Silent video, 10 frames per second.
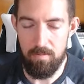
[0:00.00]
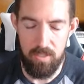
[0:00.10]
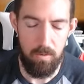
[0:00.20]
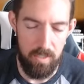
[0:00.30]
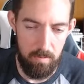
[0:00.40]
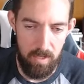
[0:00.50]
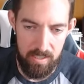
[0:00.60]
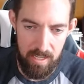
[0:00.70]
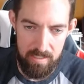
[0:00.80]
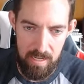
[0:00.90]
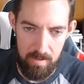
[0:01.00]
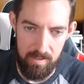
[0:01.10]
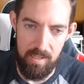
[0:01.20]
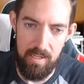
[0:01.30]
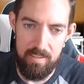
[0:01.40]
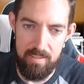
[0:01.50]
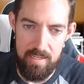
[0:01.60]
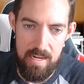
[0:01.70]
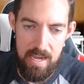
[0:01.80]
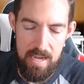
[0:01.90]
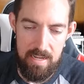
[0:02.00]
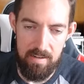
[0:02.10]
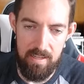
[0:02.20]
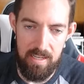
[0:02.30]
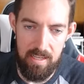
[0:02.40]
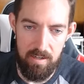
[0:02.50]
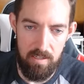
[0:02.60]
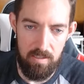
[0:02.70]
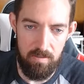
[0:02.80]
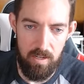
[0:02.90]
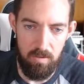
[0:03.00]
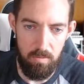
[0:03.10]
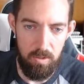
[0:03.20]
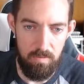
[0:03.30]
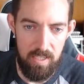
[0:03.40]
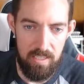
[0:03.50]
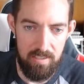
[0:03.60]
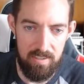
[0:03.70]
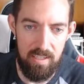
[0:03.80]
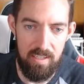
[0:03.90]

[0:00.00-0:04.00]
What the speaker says: So we're going to break that down today, and I'll remove these.